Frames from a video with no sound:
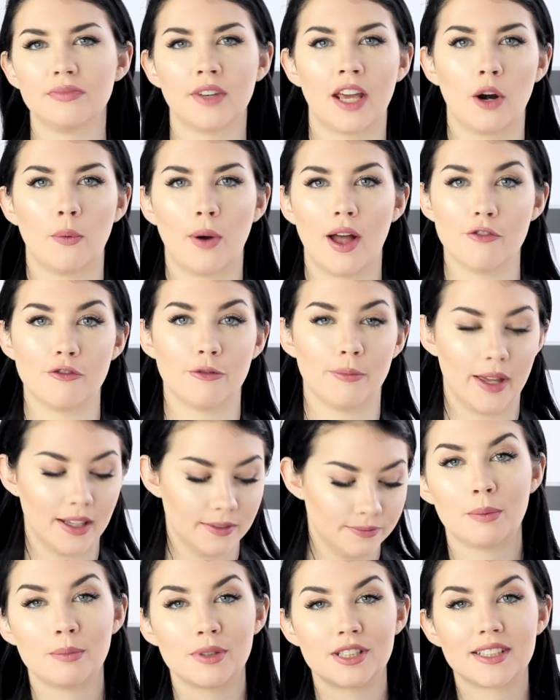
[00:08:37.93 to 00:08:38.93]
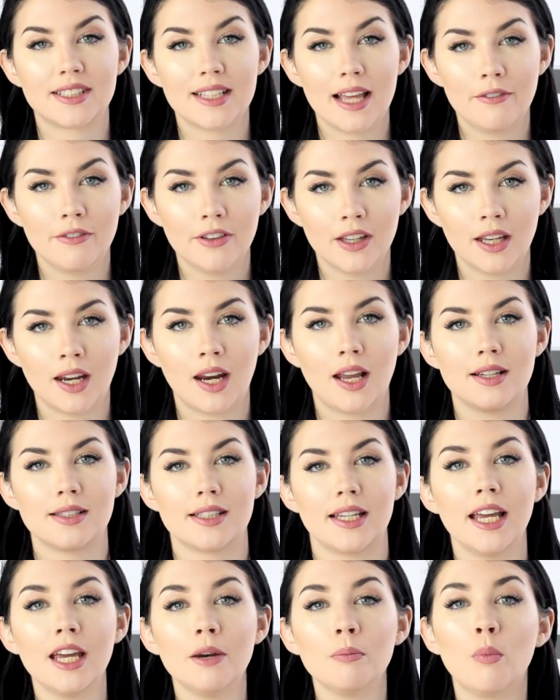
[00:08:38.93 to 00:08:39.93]
Get away from it. Number 7
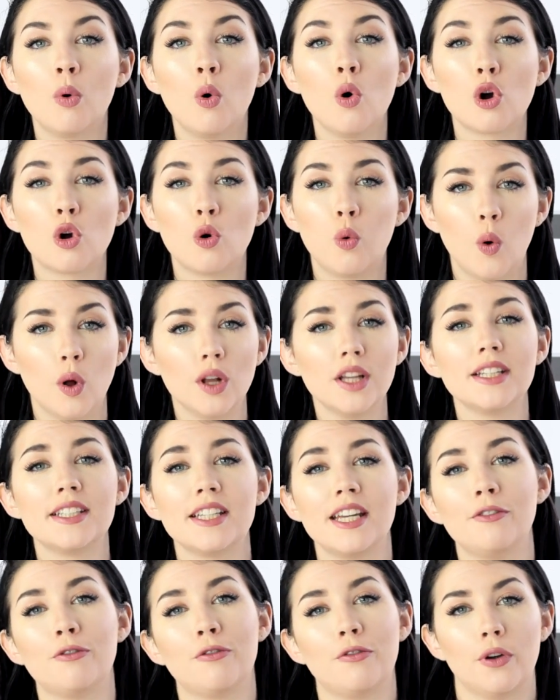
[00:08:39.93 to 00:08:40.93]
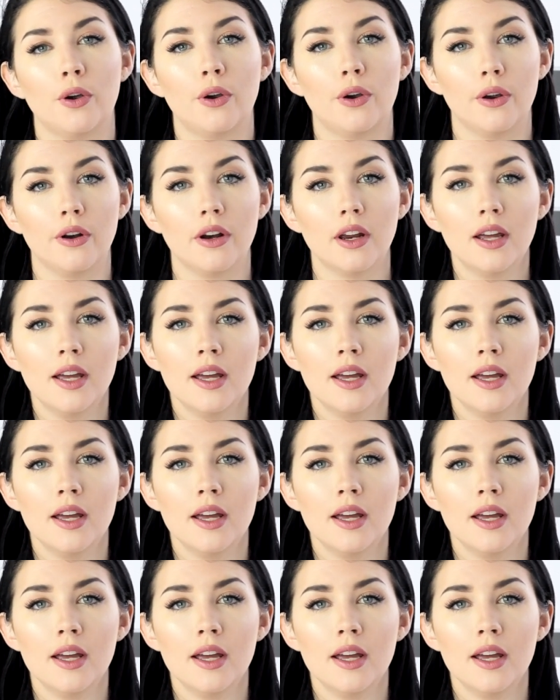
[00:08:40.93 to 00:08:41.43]
is eat more quality food.